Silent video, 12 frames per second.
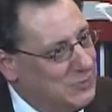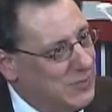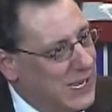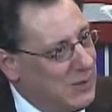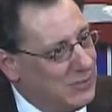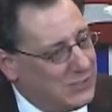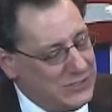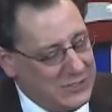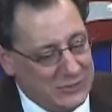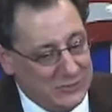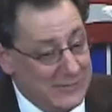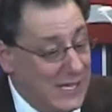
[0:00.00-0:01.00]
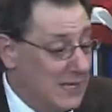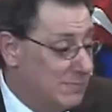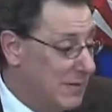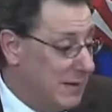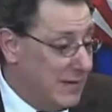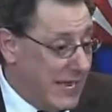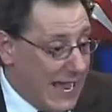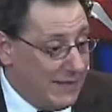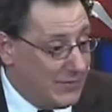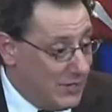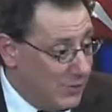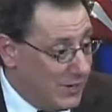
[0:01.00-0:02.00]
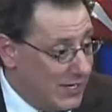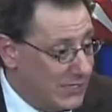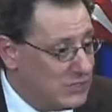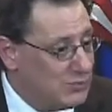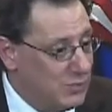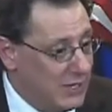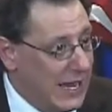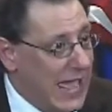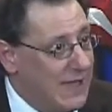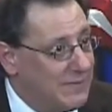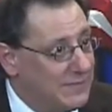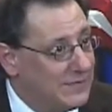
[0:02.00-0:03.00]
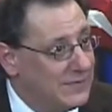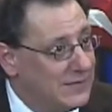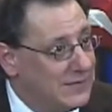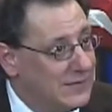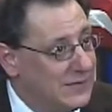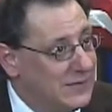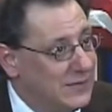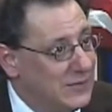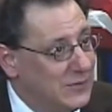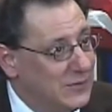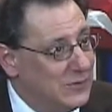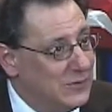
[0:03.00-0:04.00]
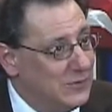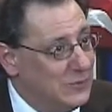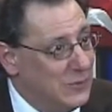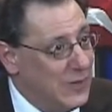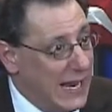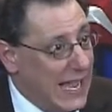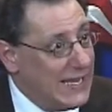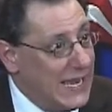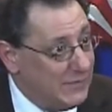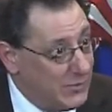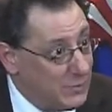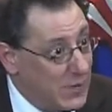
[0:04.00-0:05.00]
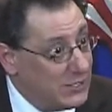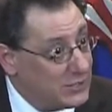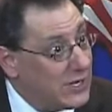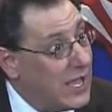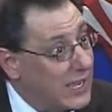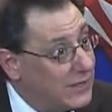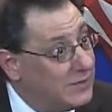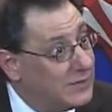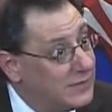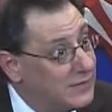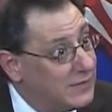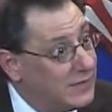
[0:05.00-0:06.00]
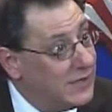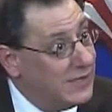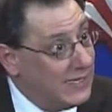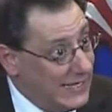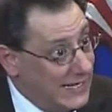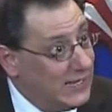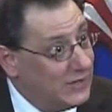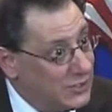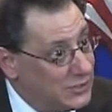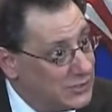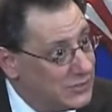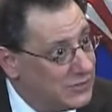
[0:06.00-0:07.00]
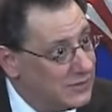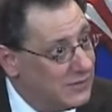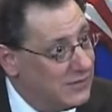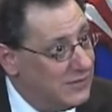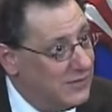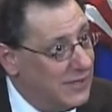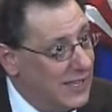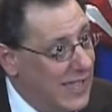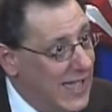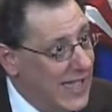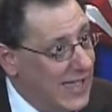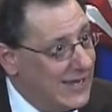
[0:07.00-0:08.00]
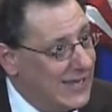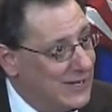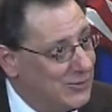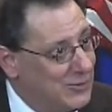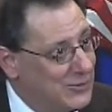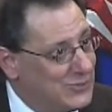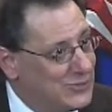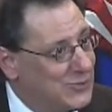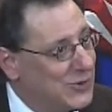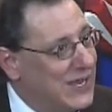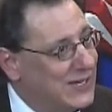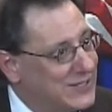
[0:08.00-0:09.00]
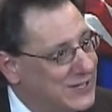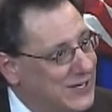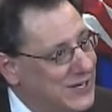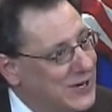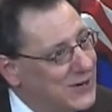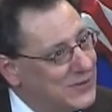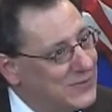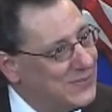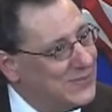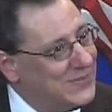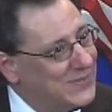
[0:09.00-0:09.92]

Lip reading: to be able to, maybe half the audience would laugh when I gave the punchline in English, and it was great to hear